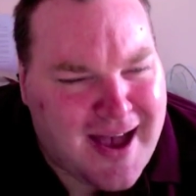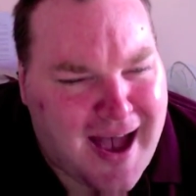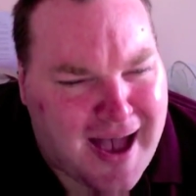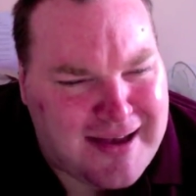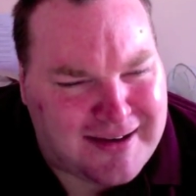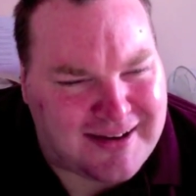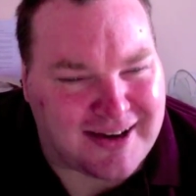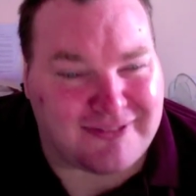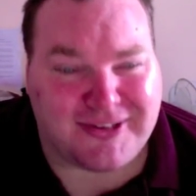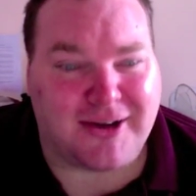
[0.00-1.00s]
I
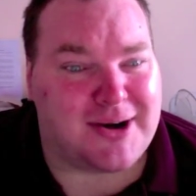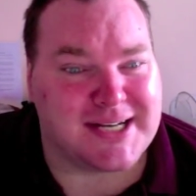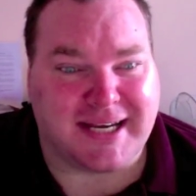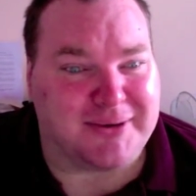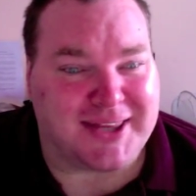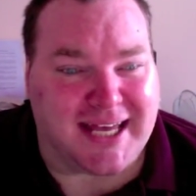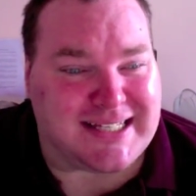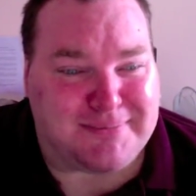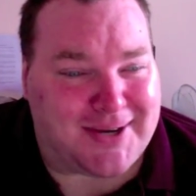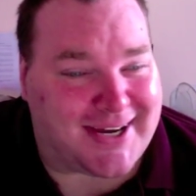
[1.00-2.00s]
have no idea what
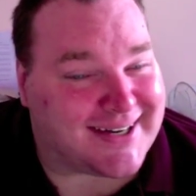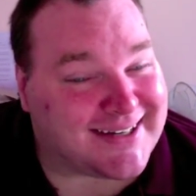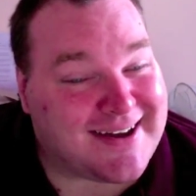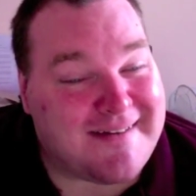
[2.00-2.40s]
that's about.